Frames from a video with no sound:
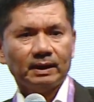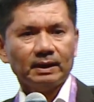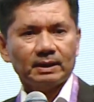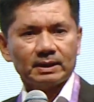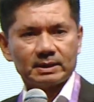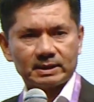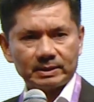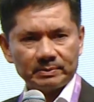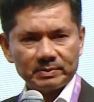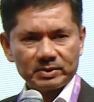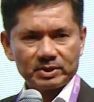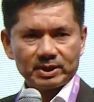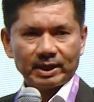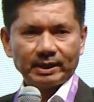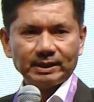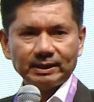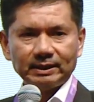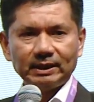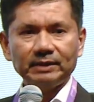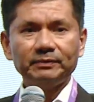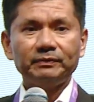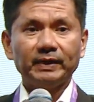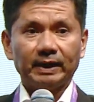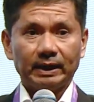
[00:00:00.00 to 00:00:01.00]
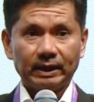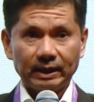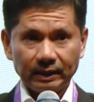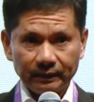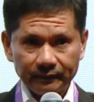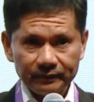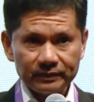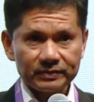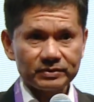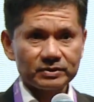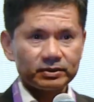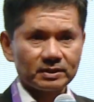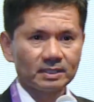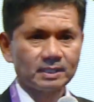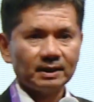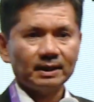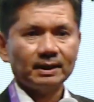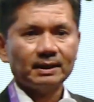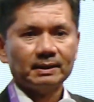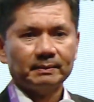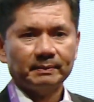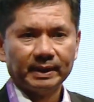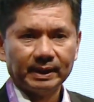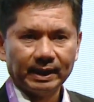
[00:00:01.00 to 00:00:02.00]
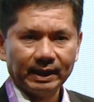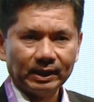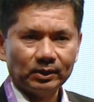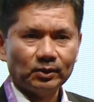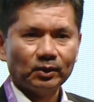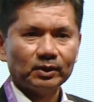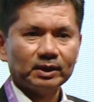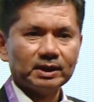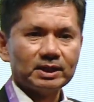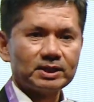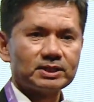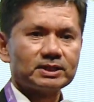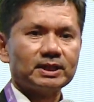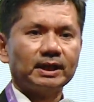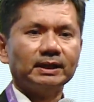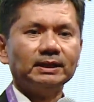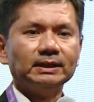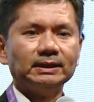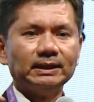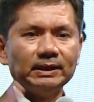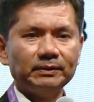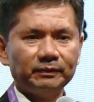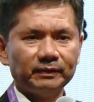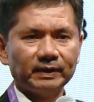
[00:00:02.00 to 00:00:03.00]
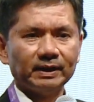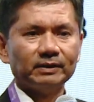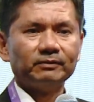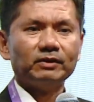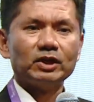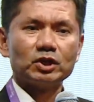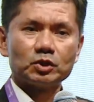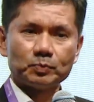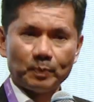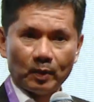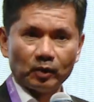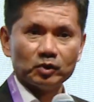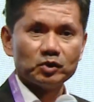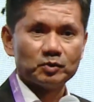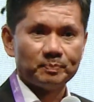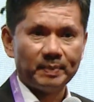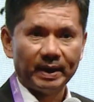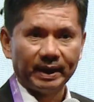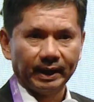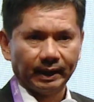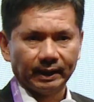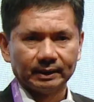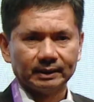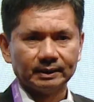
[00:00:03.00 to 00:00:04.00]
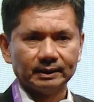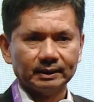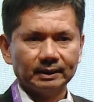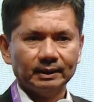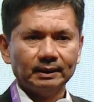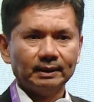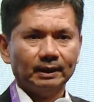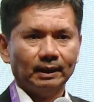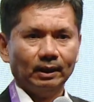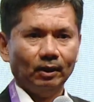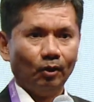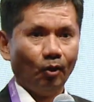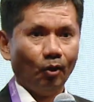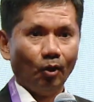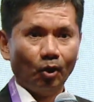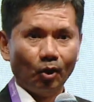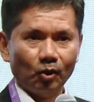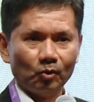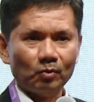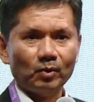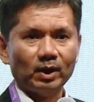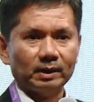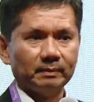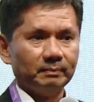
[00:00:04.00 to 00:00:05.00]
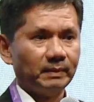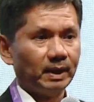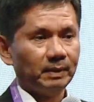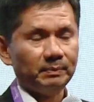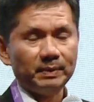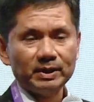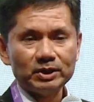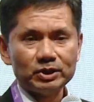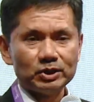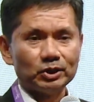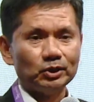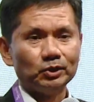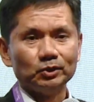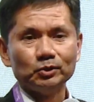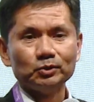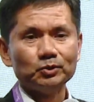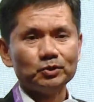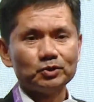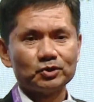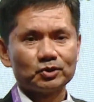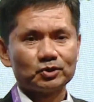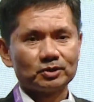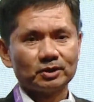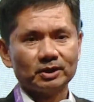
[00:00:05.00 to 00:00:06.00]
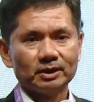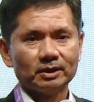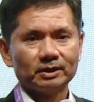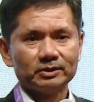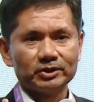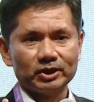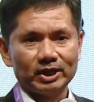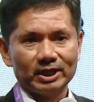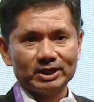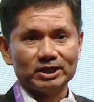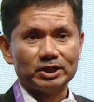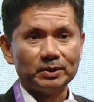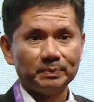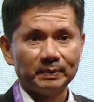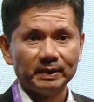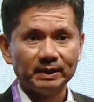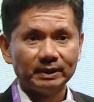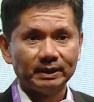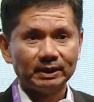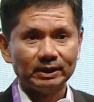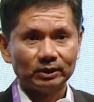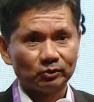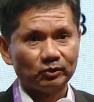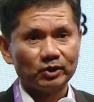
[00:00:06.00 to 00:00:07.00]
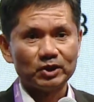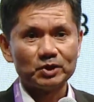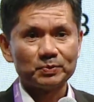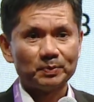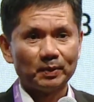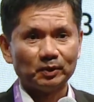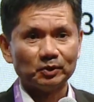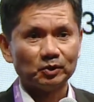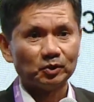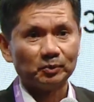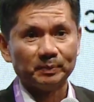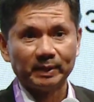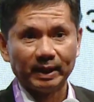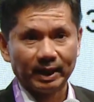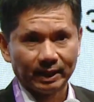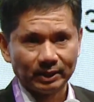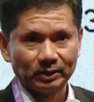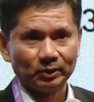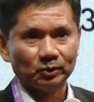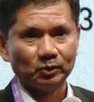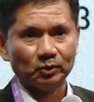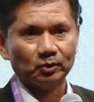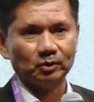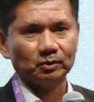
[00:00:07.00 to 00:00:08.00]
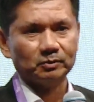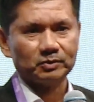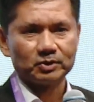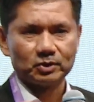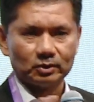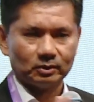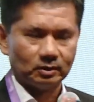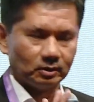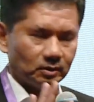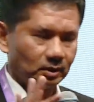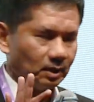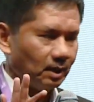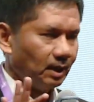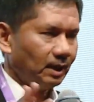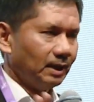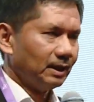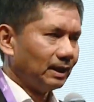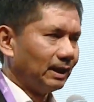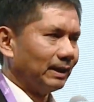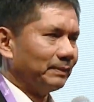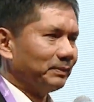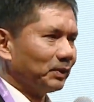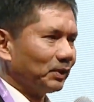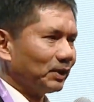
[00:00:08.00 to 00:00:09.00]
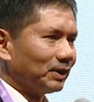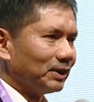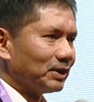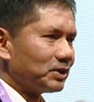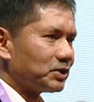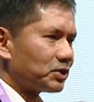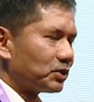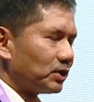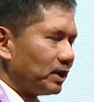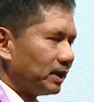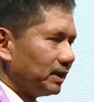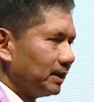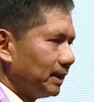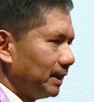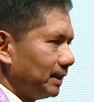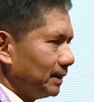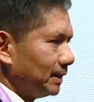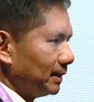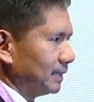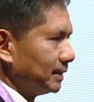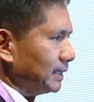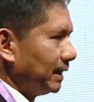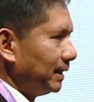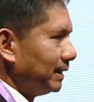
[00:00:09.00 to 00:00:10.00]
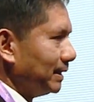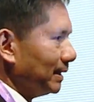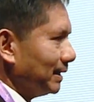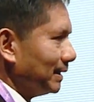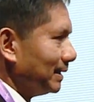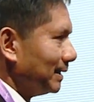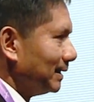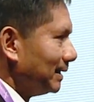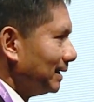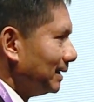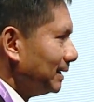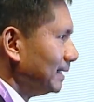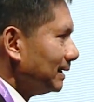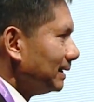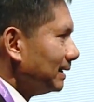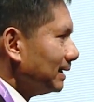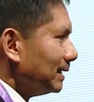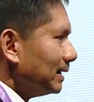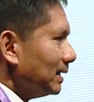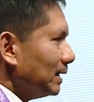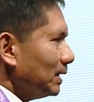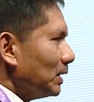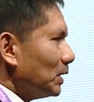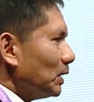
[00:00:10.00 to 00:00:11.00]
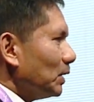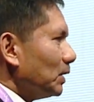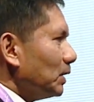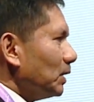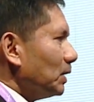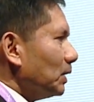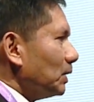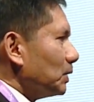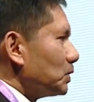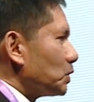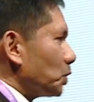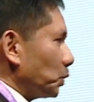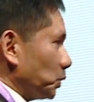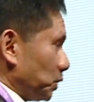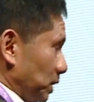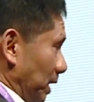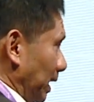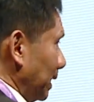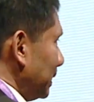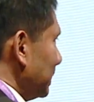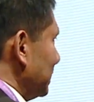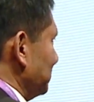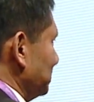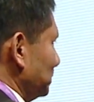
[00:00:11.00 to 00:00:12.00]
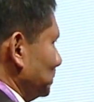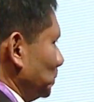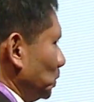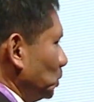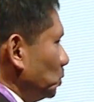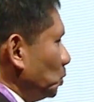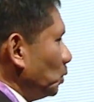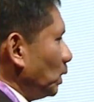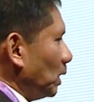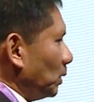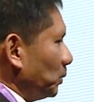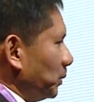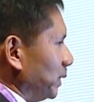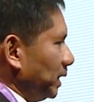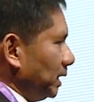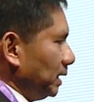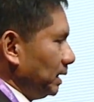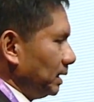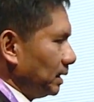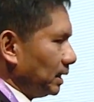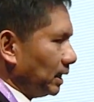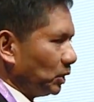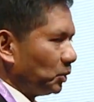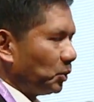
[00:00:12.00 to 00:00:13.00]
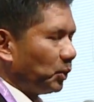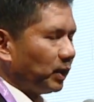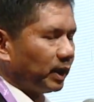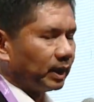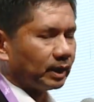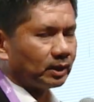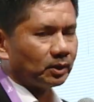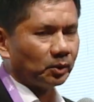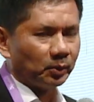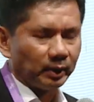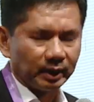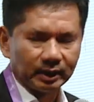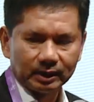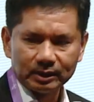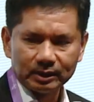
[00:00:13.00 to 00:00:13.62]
some scientific gifts, but I got a scientific response back, a long one. Maybe she used ChatGPT to respond to me, I don't know. So I'm not going to try that again. So Time, who are we? A quick